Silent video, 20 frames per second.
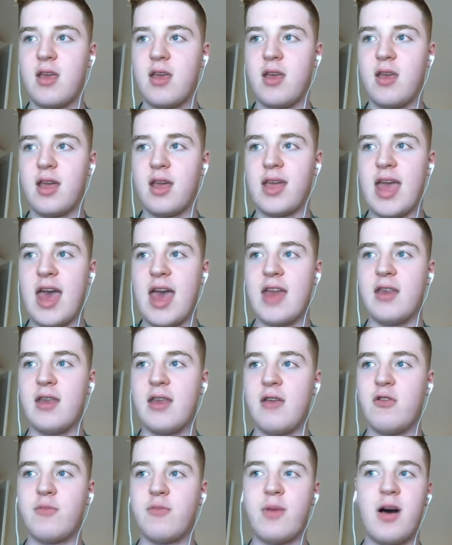again,
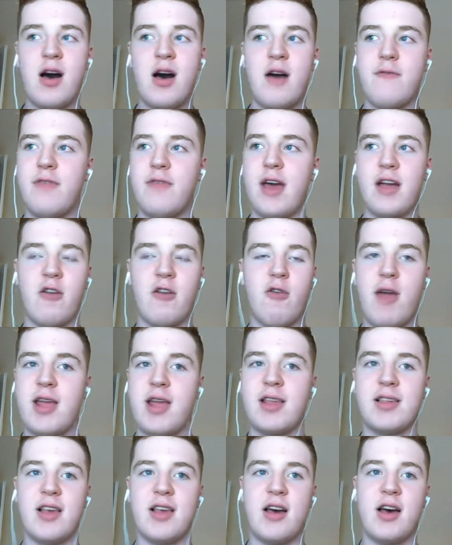he was part of that
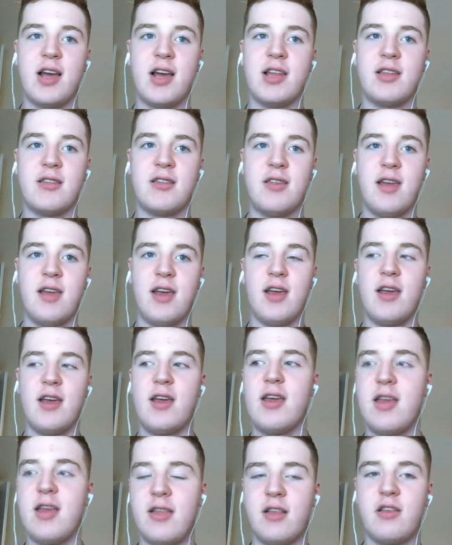great side, the
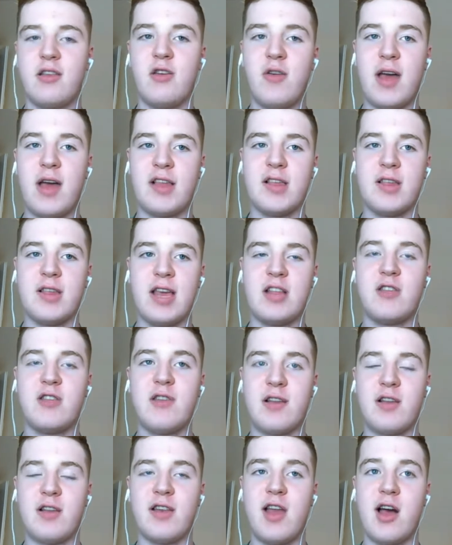
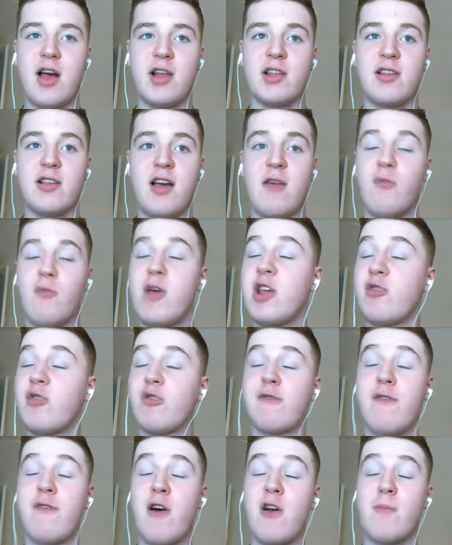2006-2009 side, which
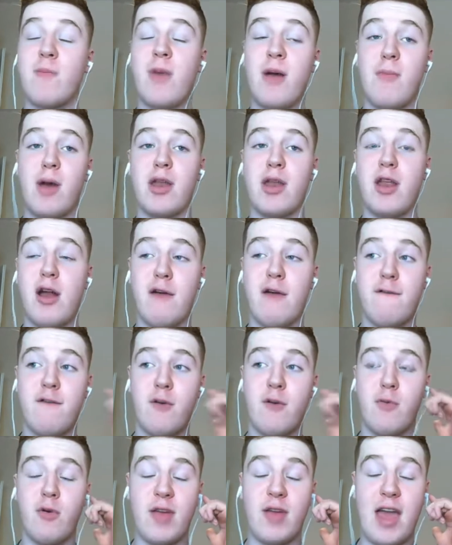was voted by Monday Night
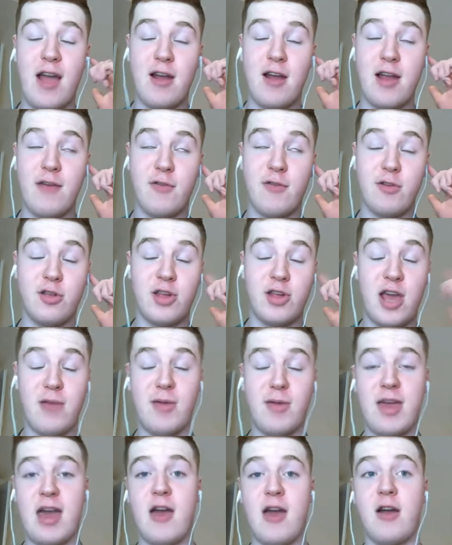Football, Gary Neville and
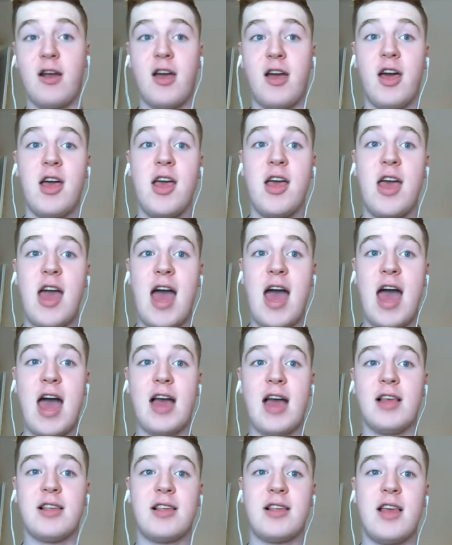Jamie Carragher,
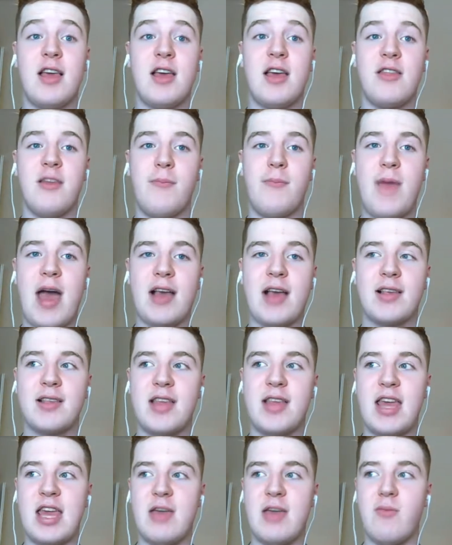as the best
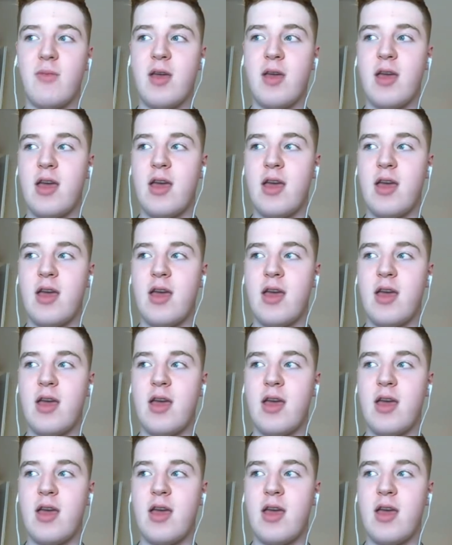team.